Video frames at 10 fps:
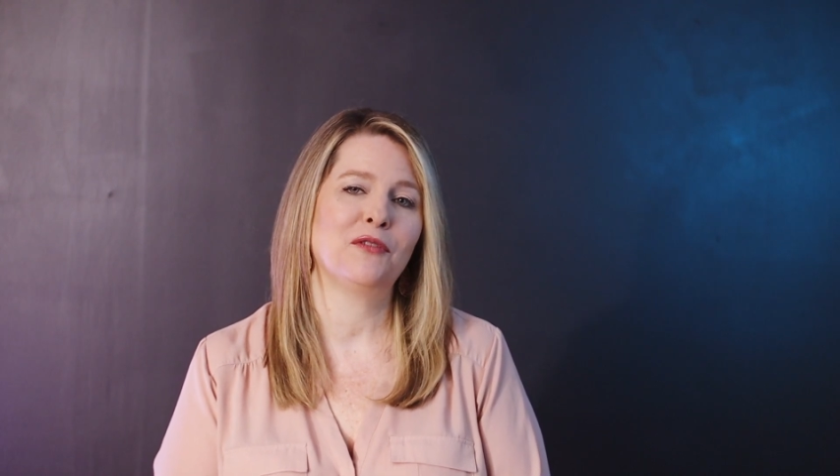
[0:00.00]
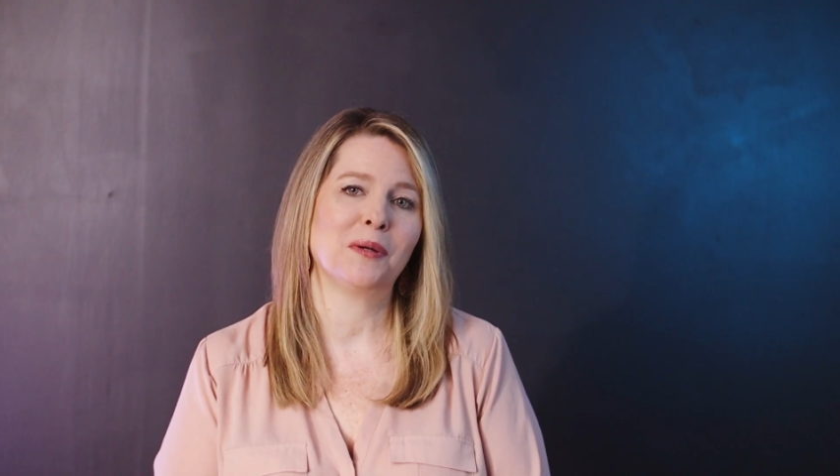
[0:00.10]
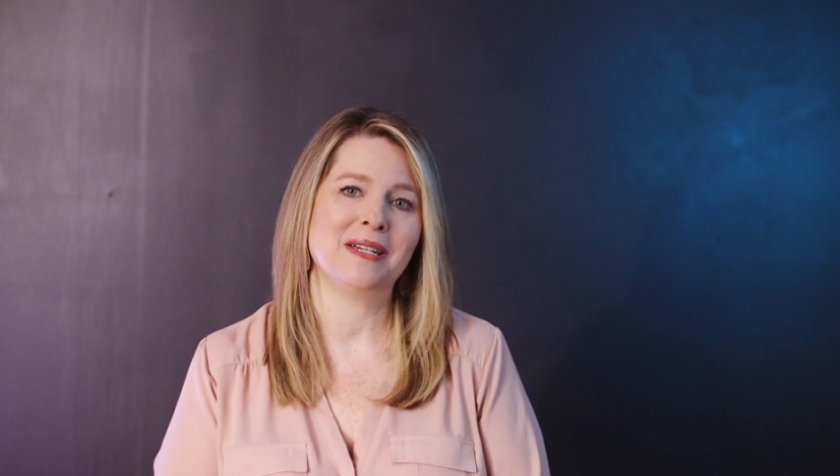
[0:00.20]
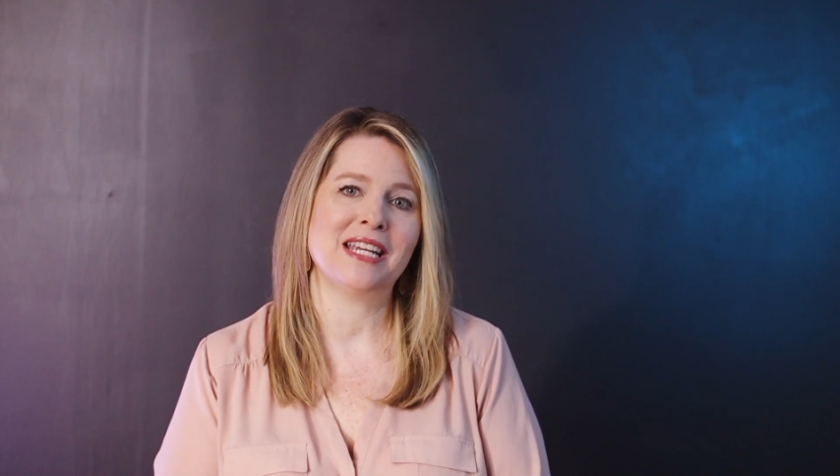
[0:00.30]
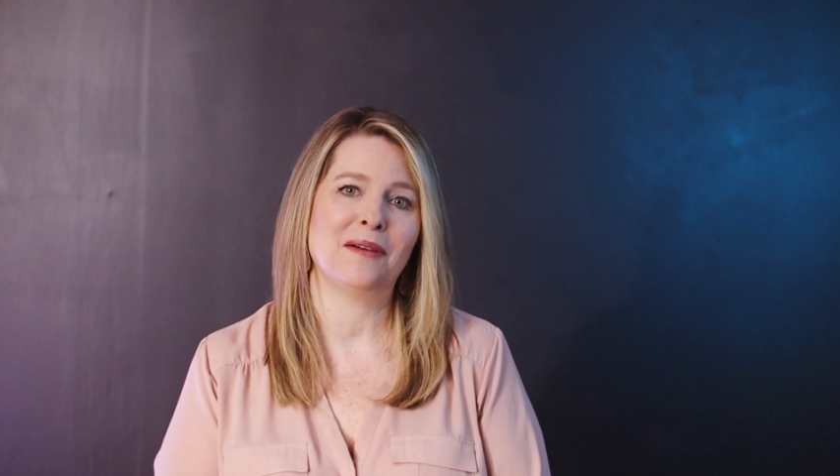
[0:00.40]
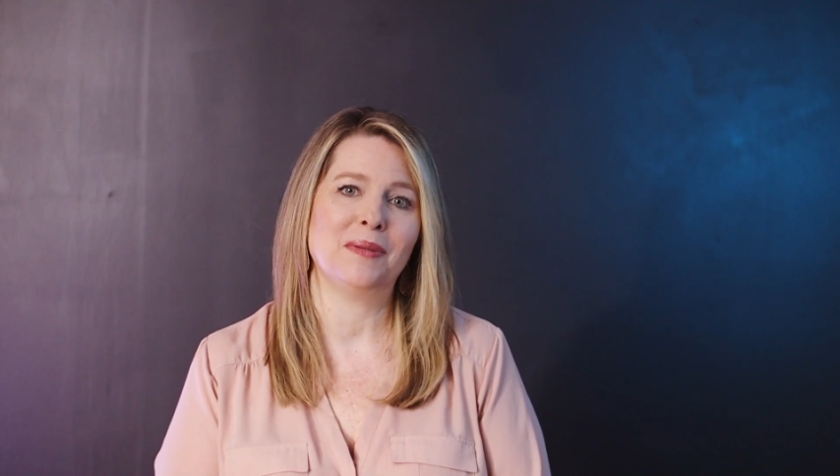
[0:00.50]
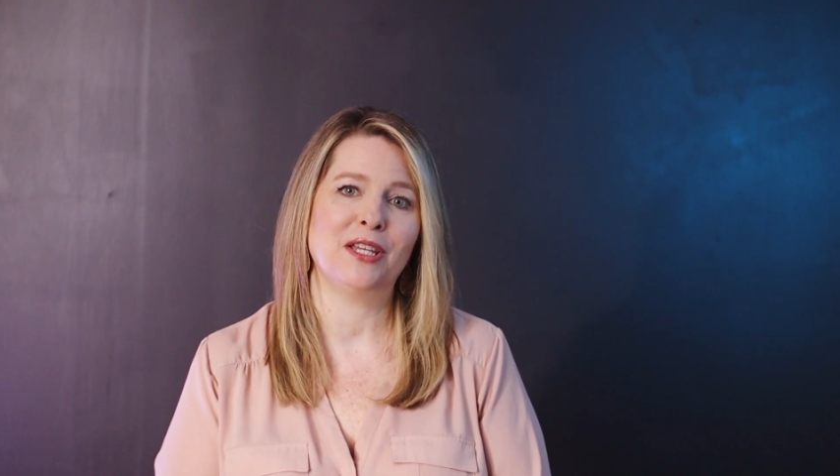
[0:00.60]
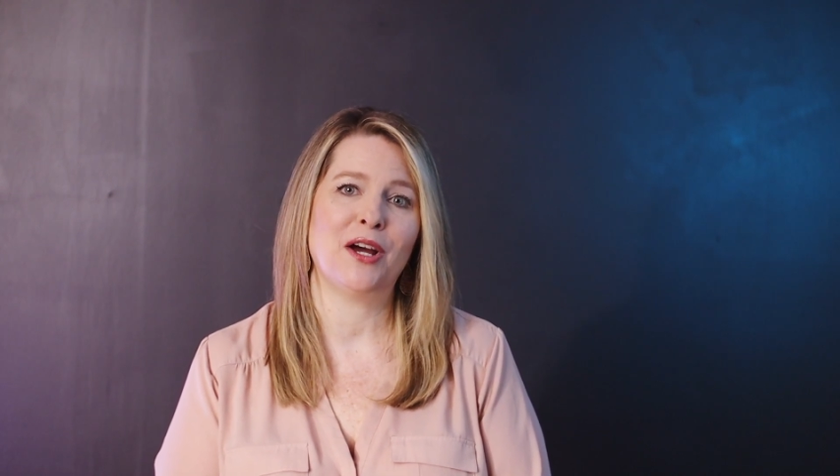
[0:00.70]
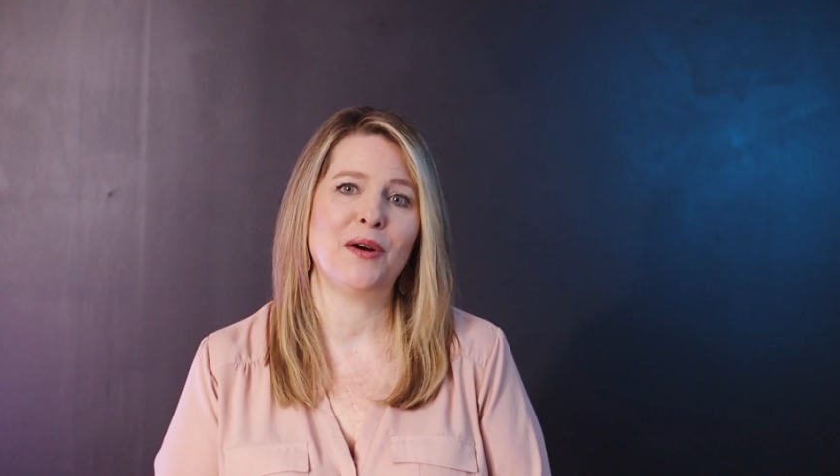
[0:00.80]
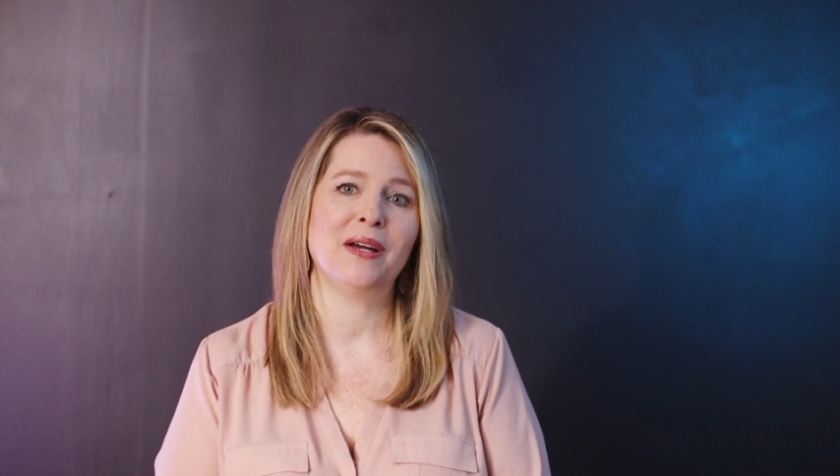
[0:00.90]
for me down
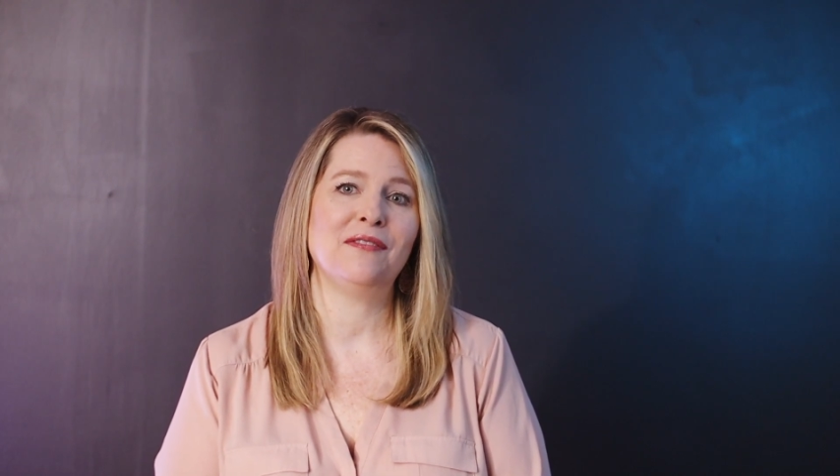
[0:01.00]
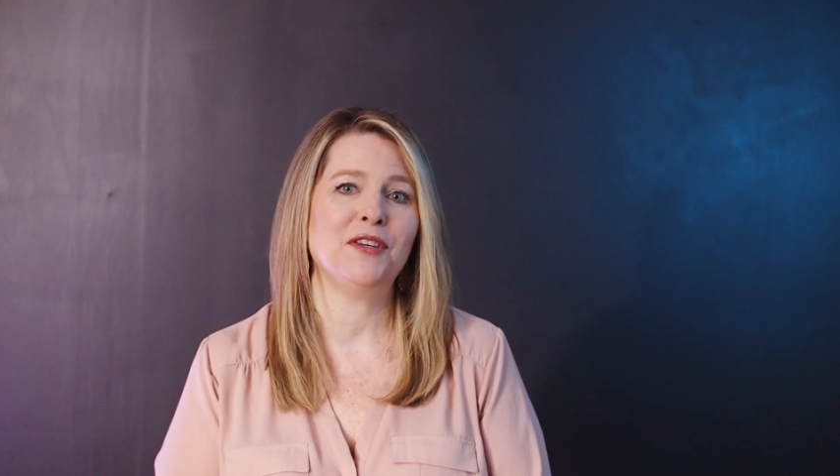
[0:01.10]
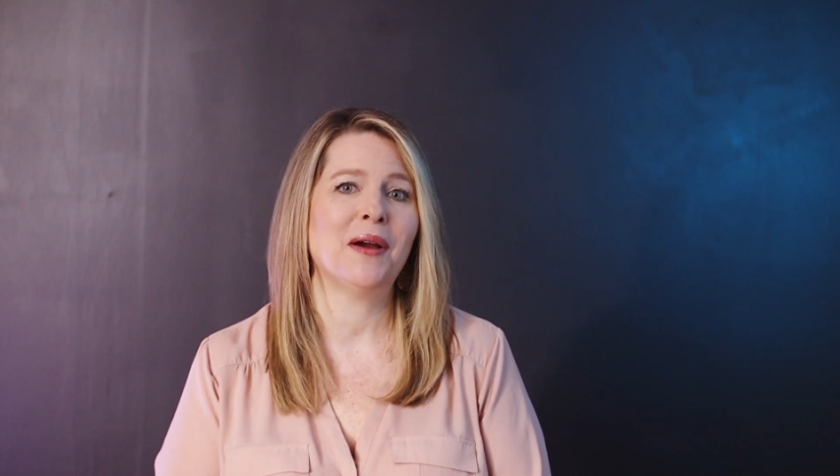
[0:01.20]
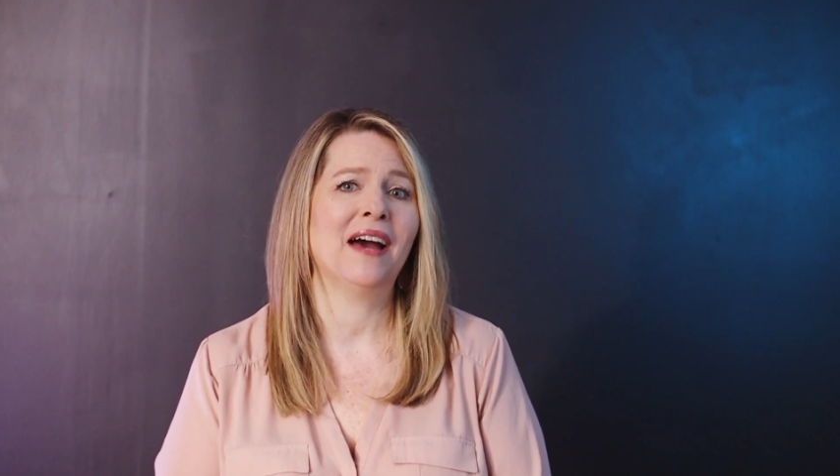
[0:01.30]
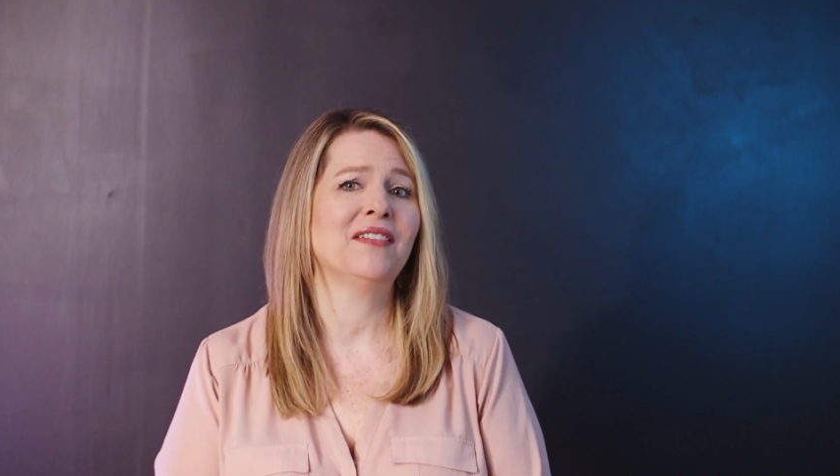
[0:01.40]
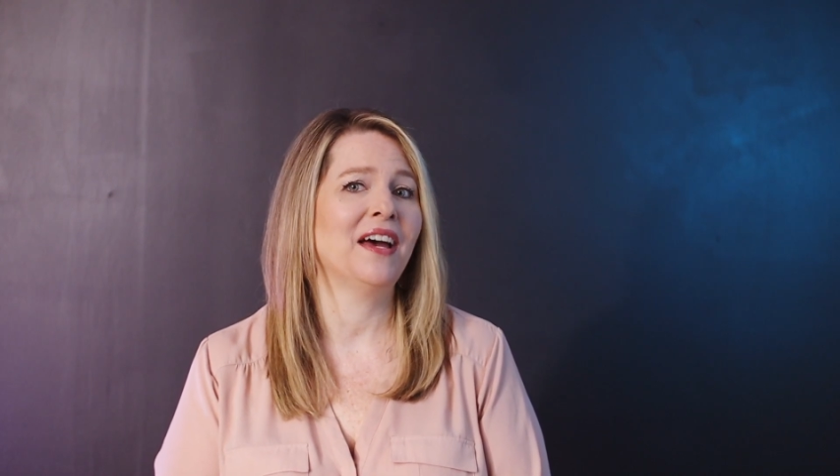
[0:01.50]
below if you have